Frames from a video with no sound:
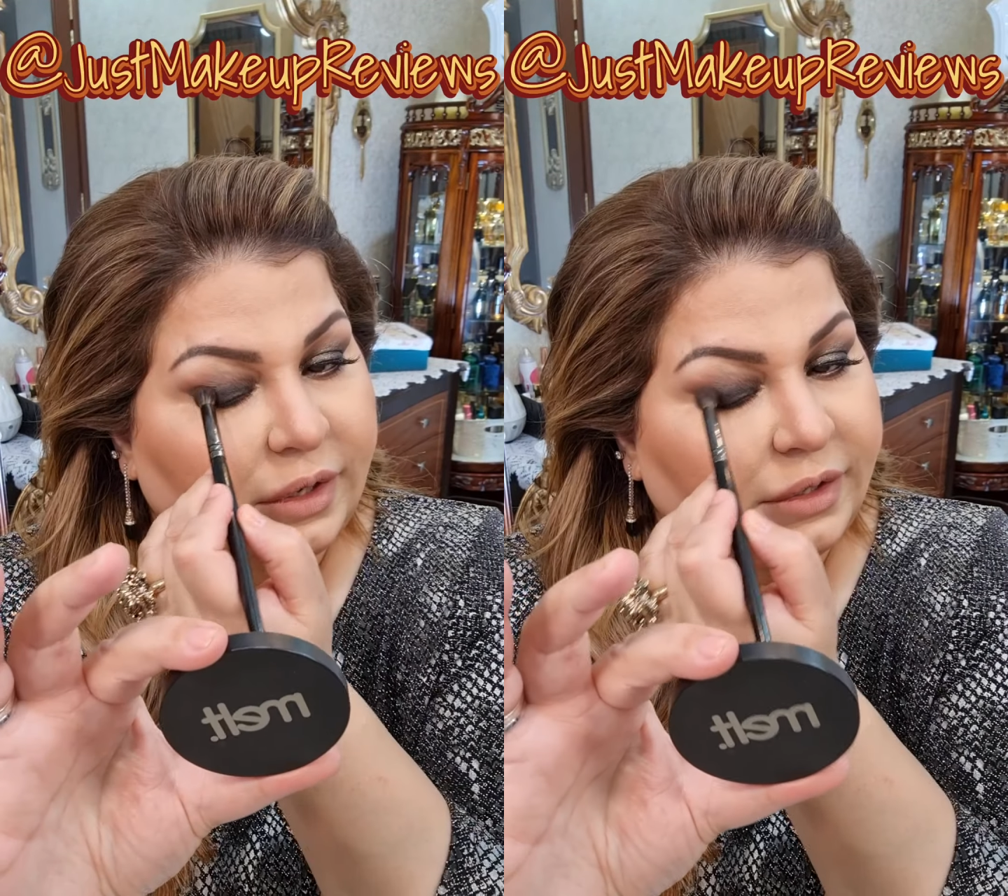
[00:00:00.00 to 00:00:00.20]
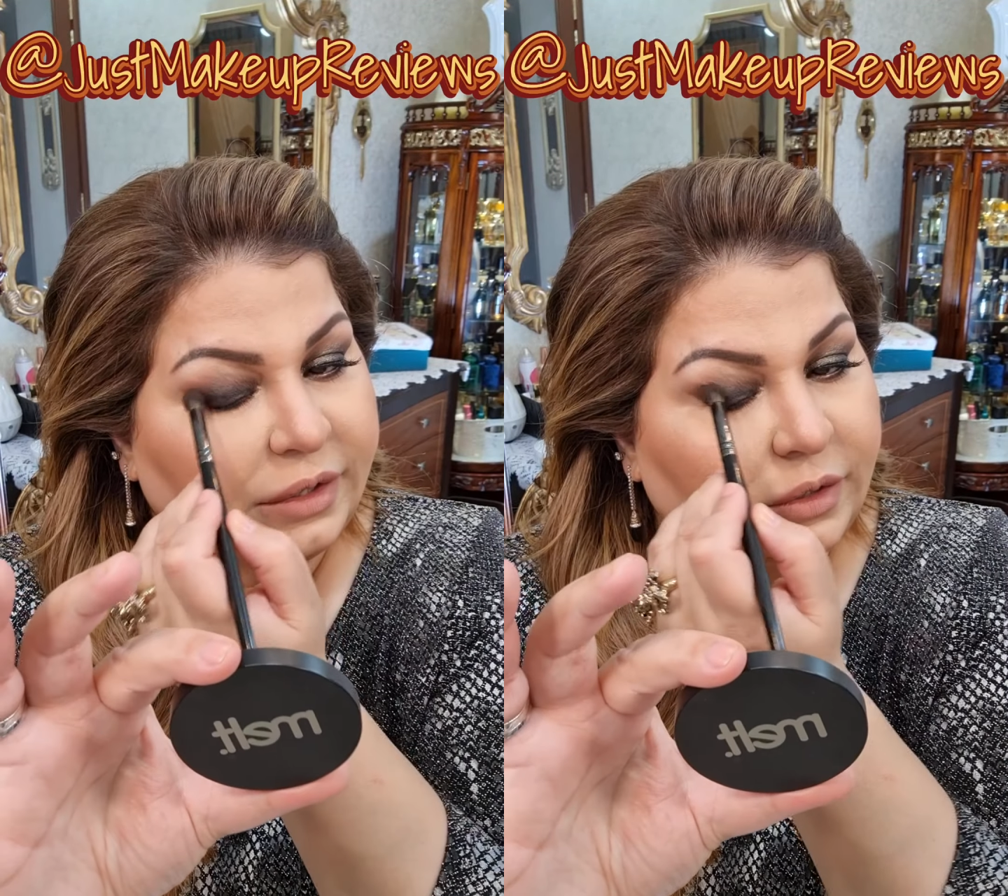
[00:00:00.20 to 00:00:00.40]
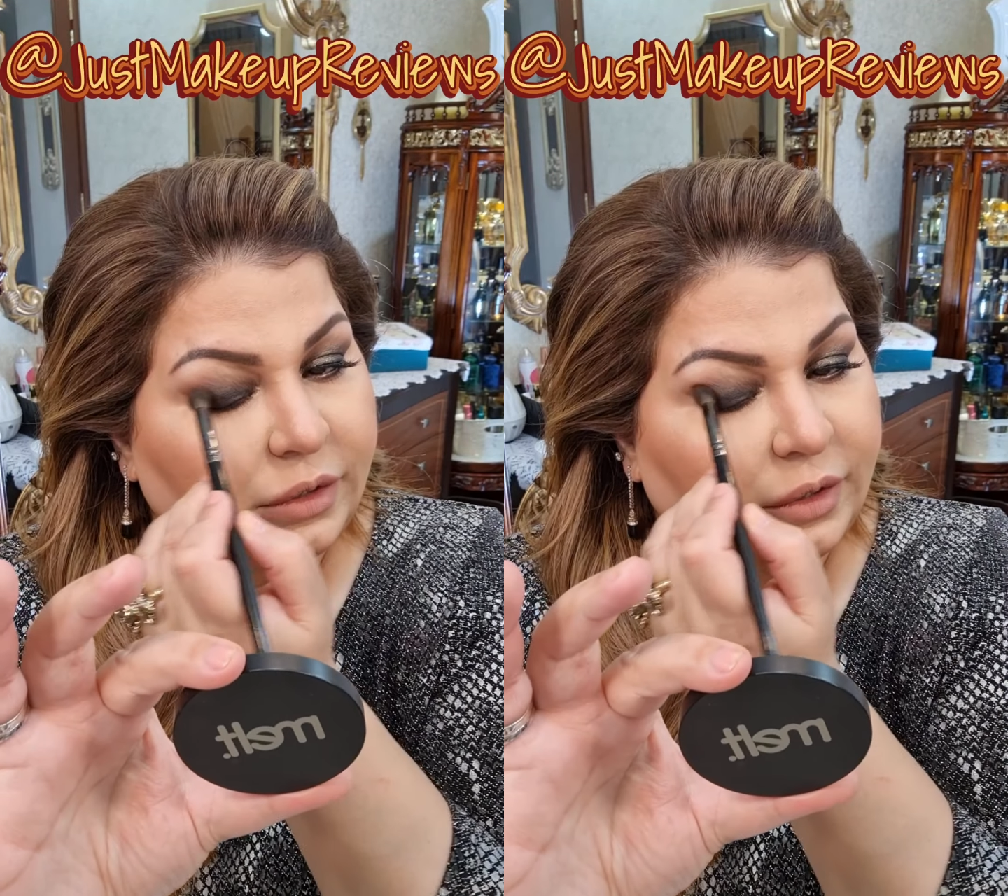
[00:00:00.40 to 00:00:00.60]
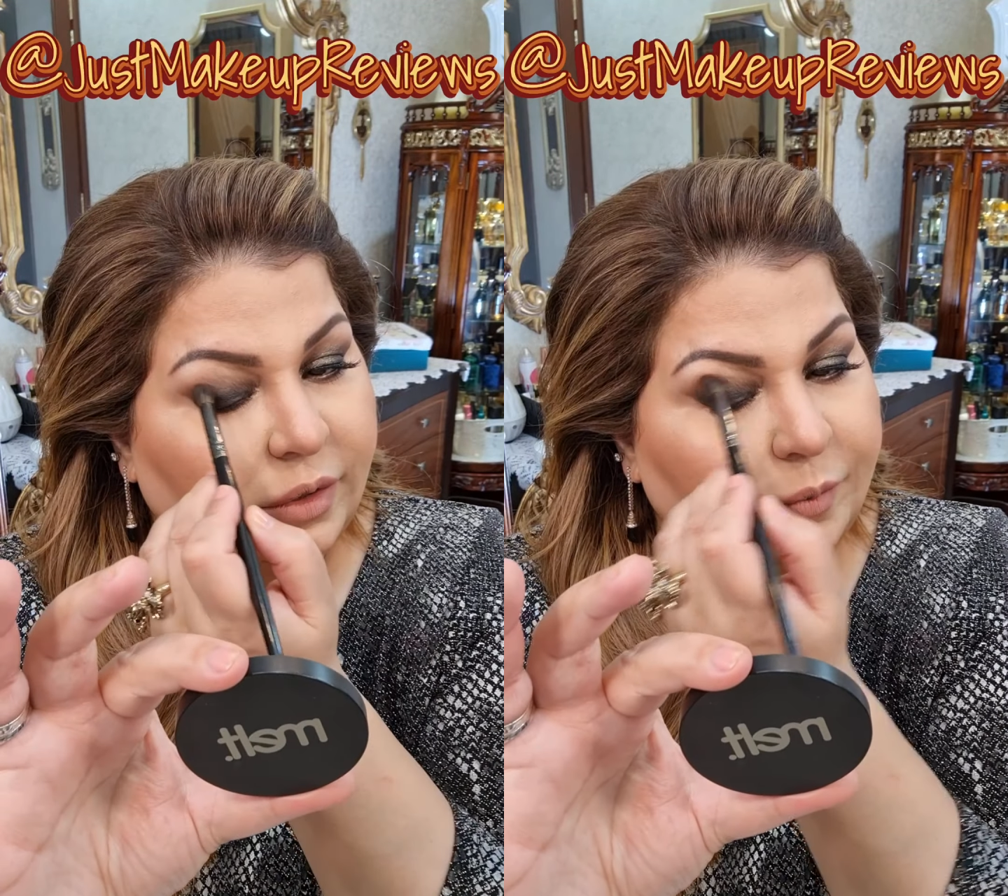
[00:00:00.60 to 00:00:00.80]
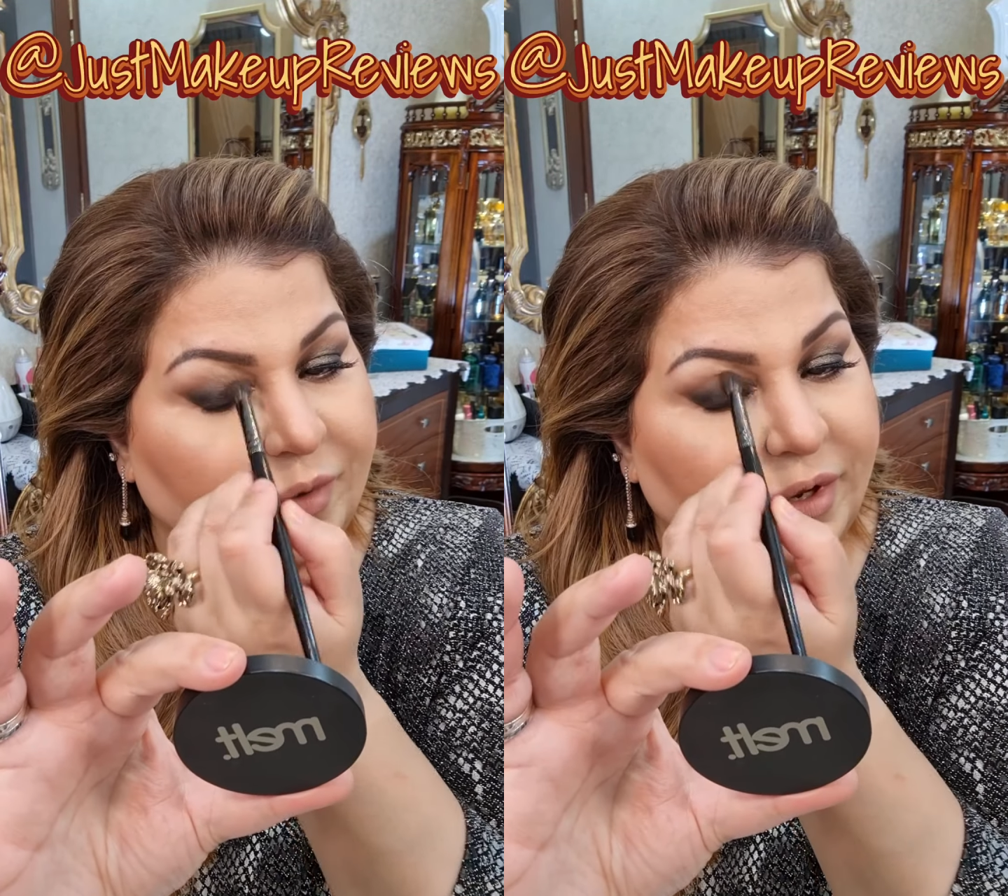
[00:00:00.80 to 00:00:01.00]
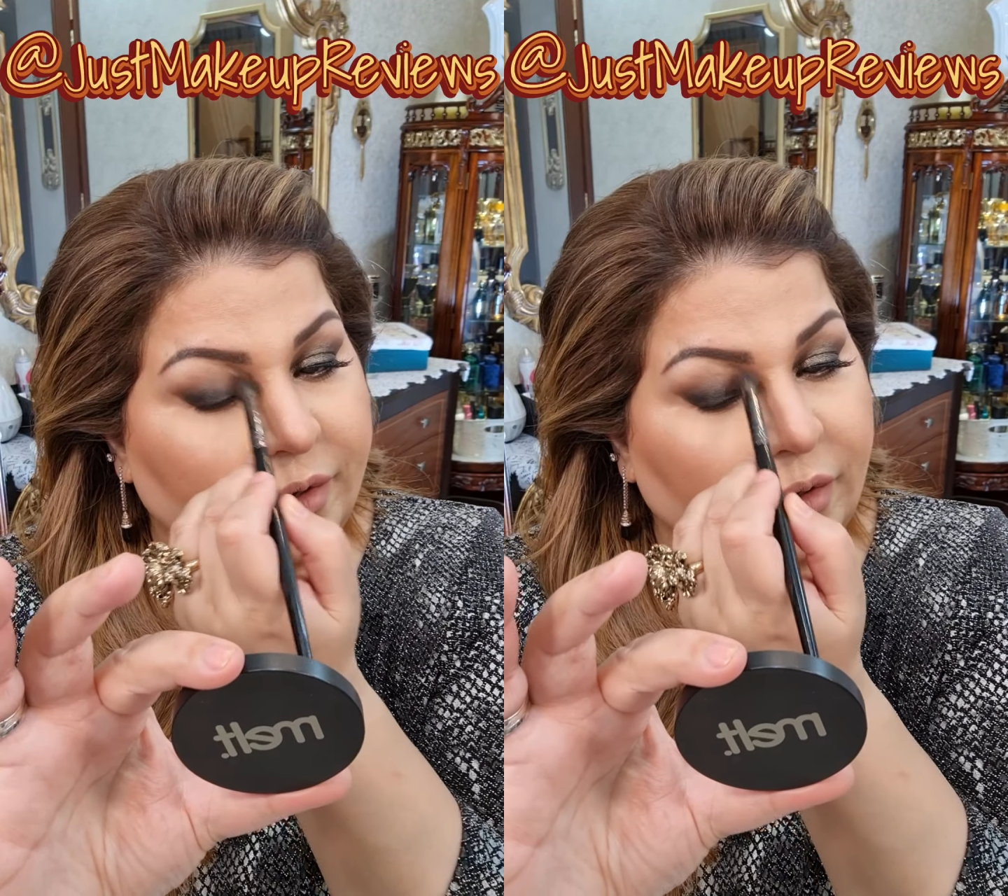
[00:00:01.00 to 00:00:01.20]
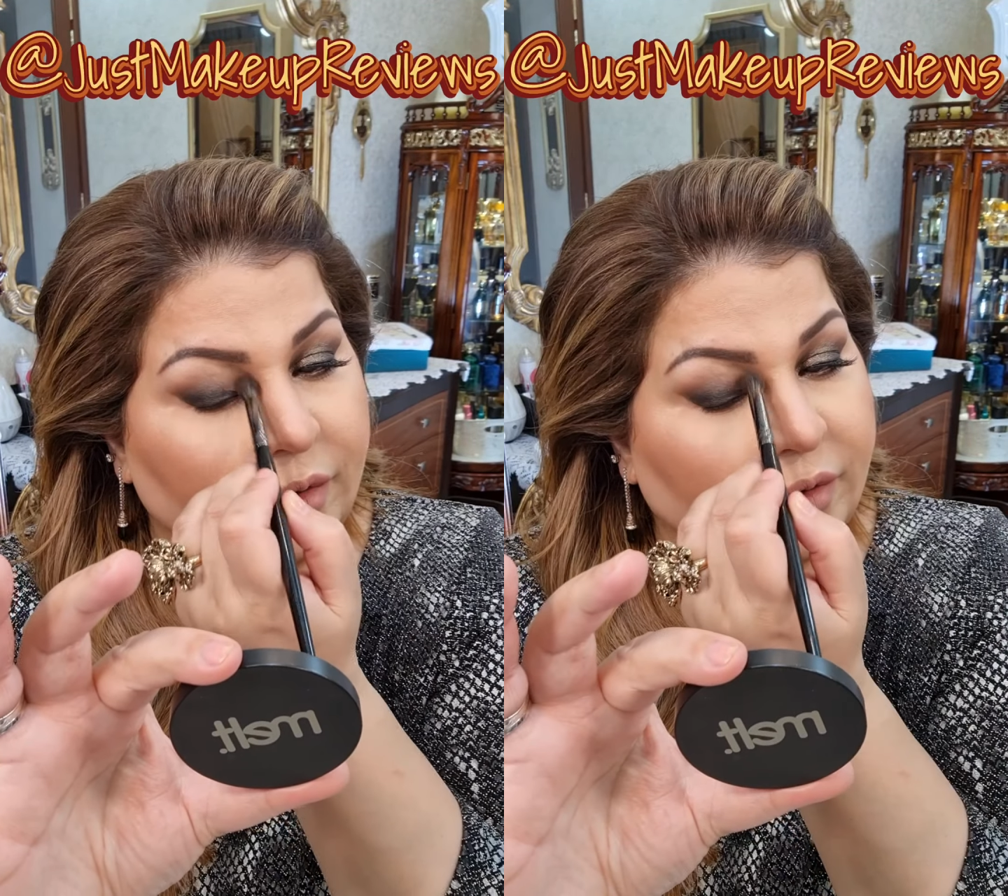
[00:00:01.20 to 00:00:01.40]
and the bare,